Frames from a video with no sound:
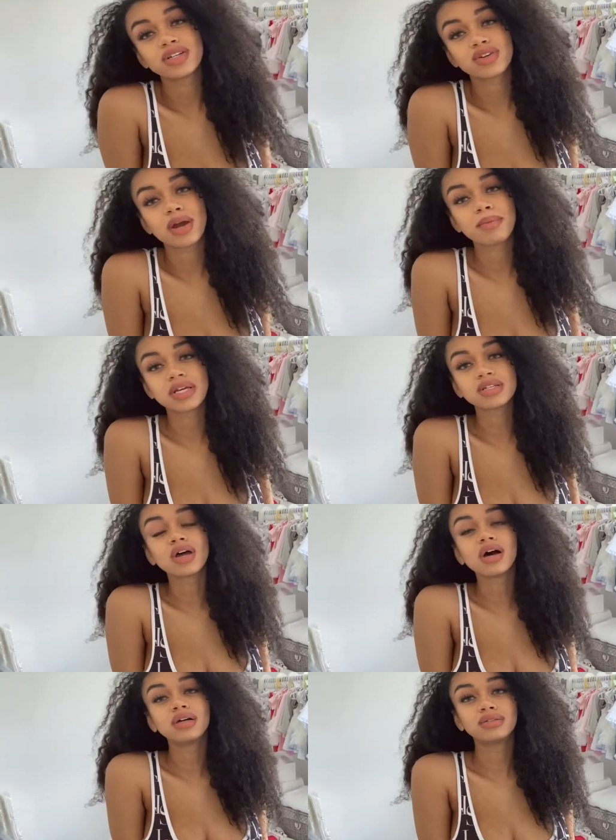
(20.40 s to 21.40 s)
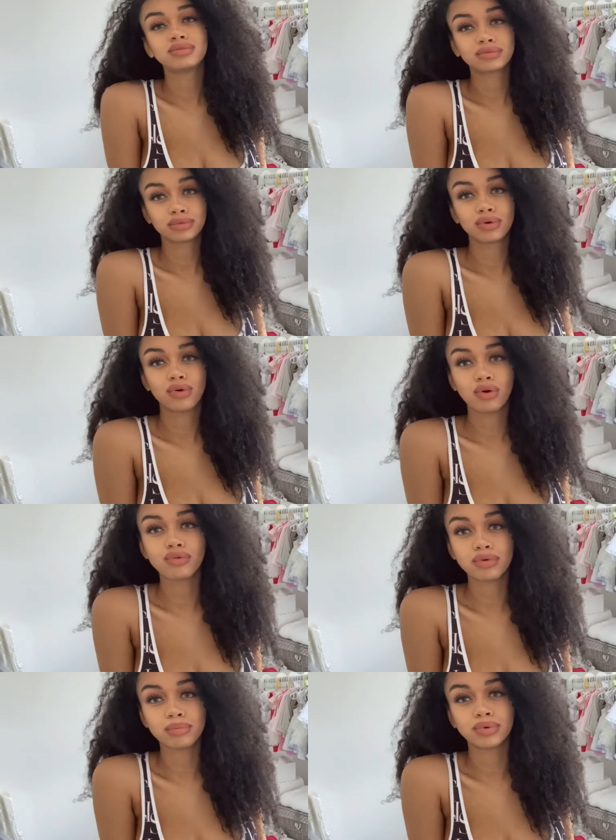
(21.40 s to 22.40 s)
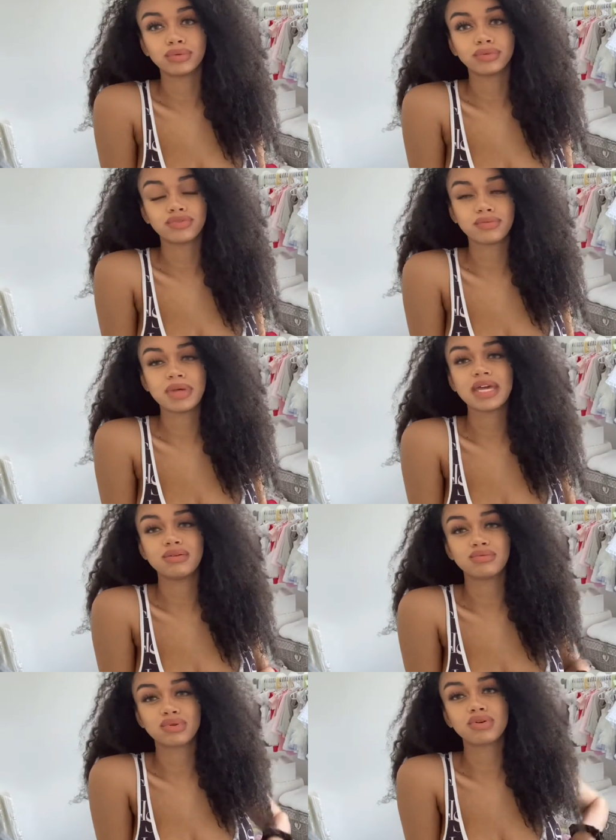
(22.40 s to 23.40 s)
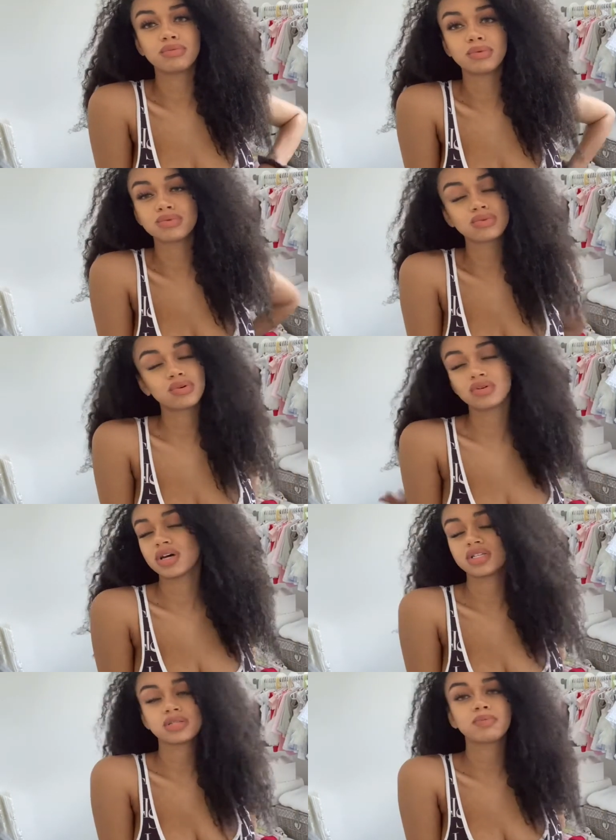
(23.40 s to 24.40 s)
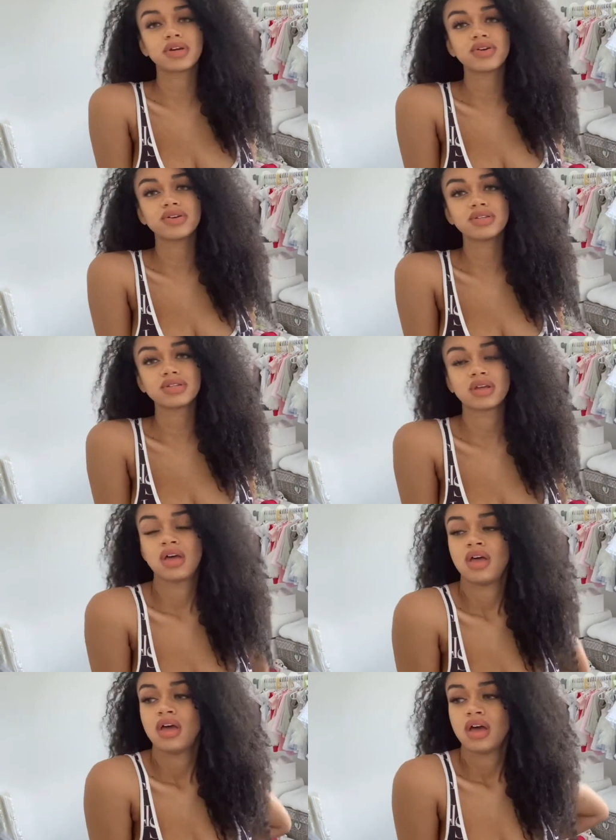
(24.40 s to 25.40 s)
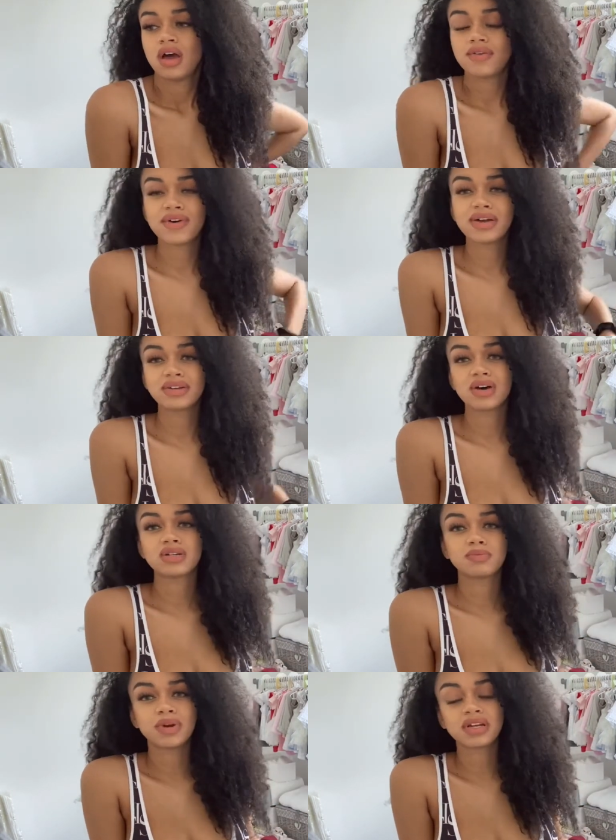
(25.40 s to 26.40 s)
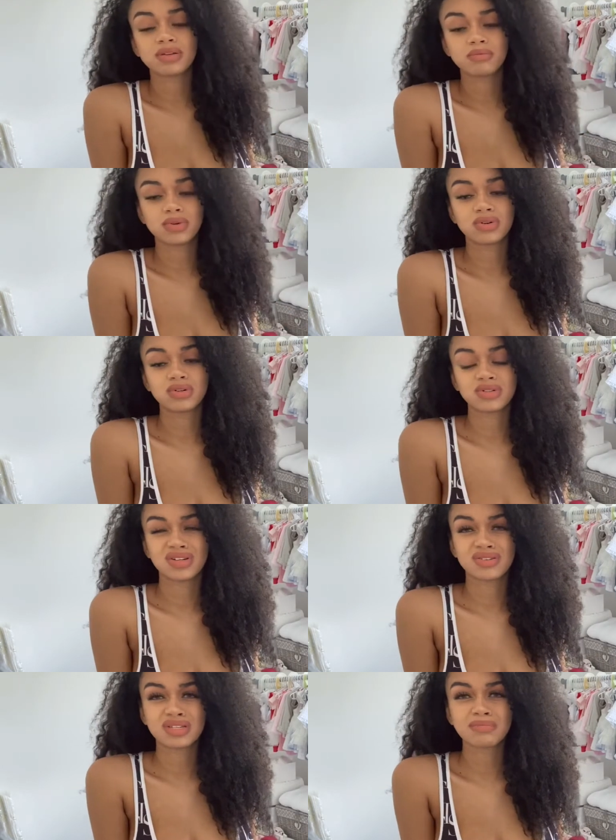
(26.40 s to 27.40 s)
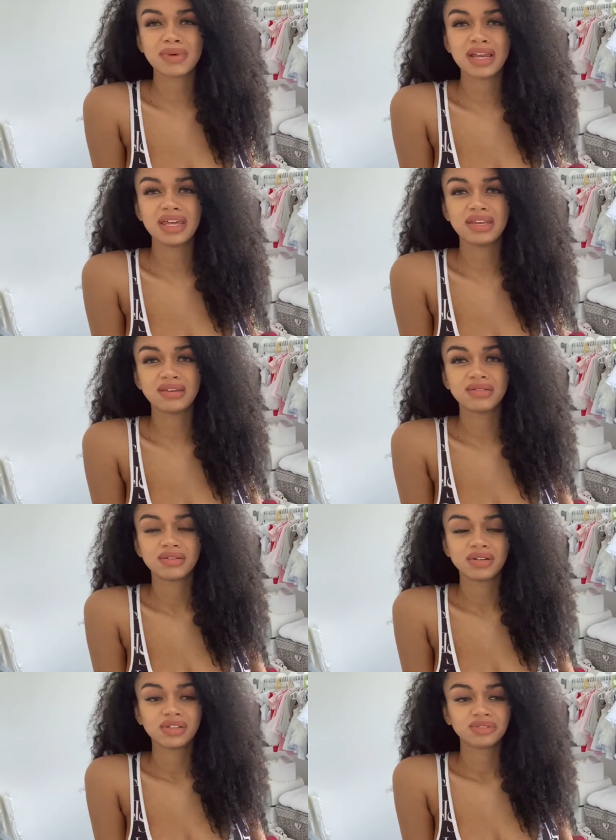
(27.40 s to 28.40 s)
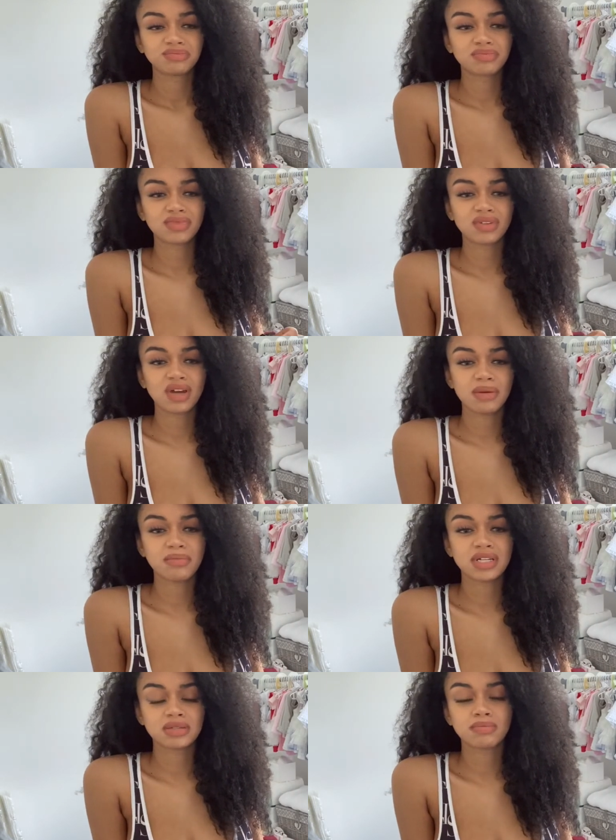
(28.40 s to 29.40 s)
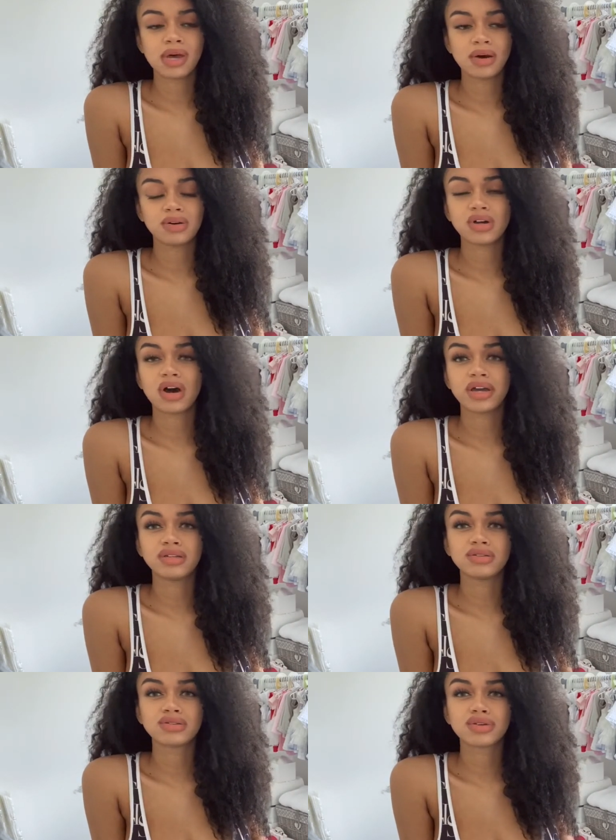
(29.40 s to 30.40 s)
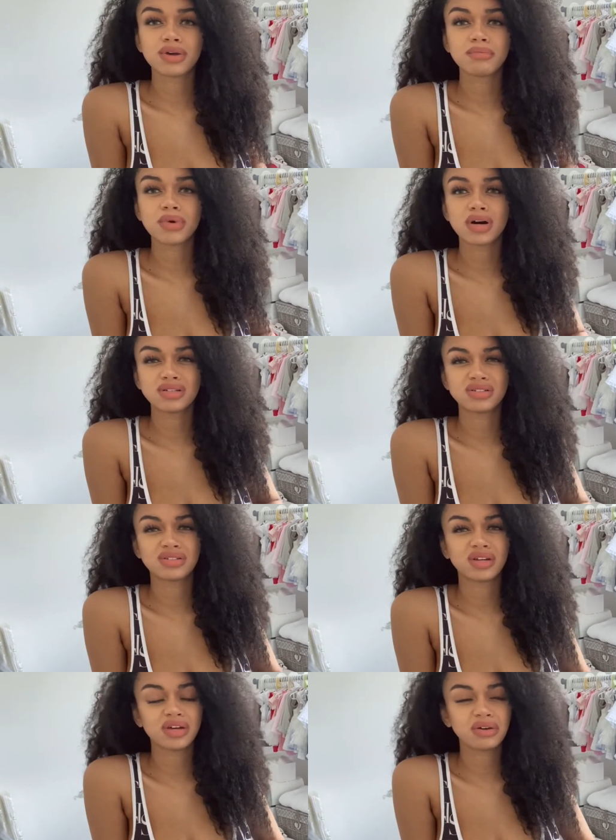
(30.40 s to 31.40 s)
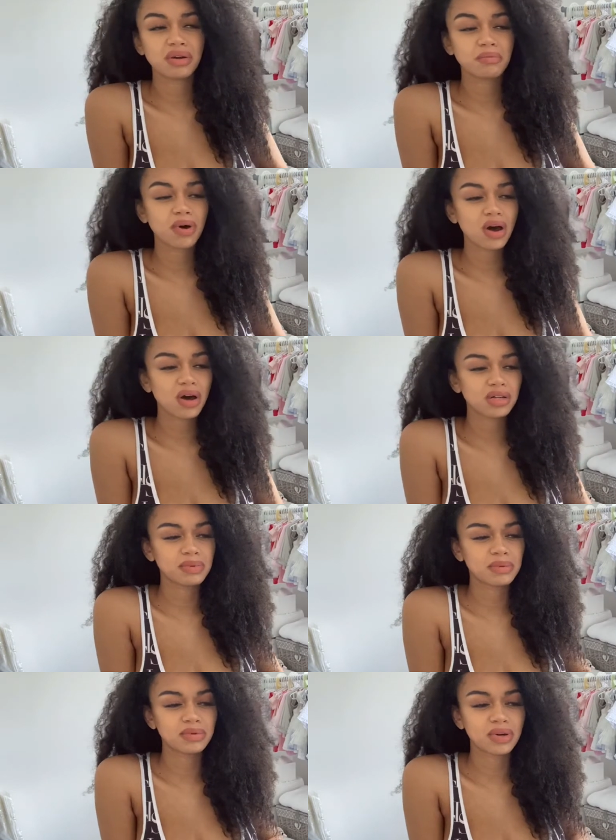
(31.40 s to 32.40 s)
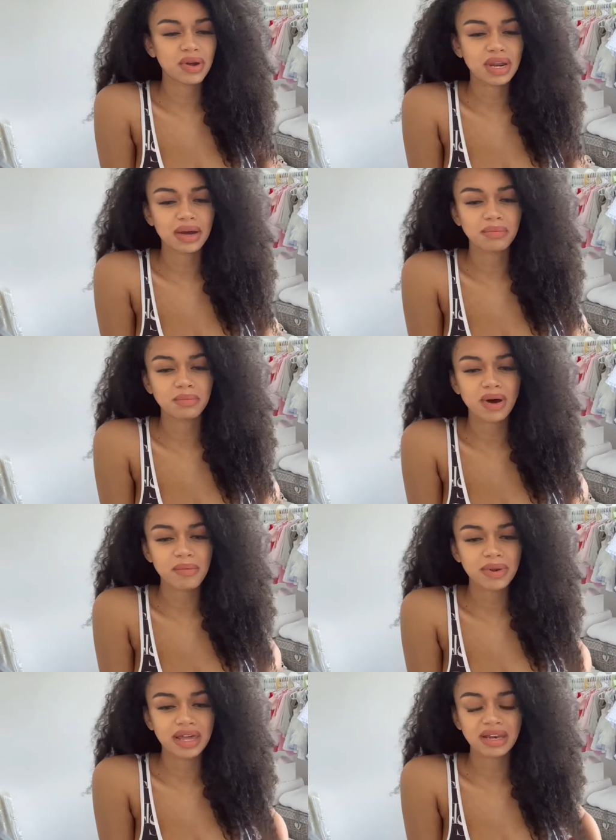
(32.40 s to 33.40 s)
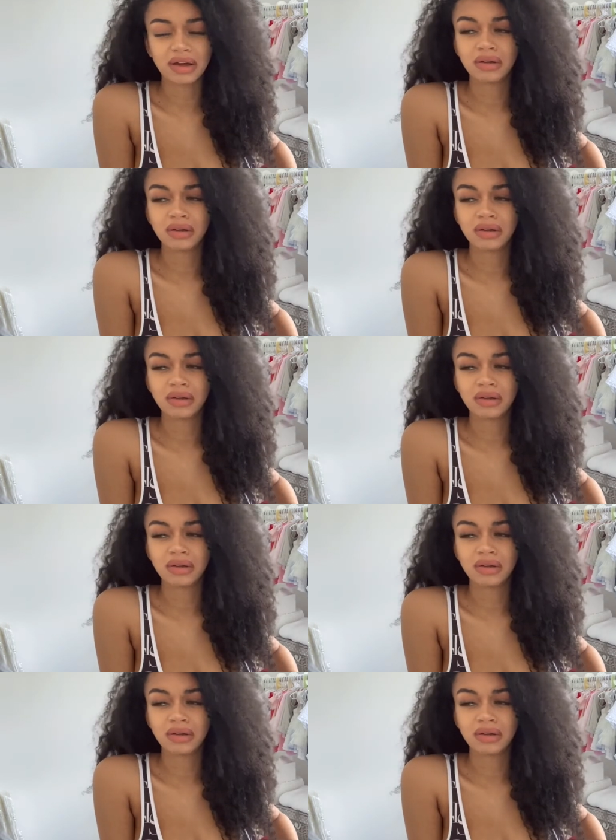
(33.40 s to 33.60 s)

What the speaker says: trimester, horrible. For me, it was horrible. It was not a nice experience. I found out I was pregnant because I was smelling, like my smell had heightened so much, like going past people going out in public, like,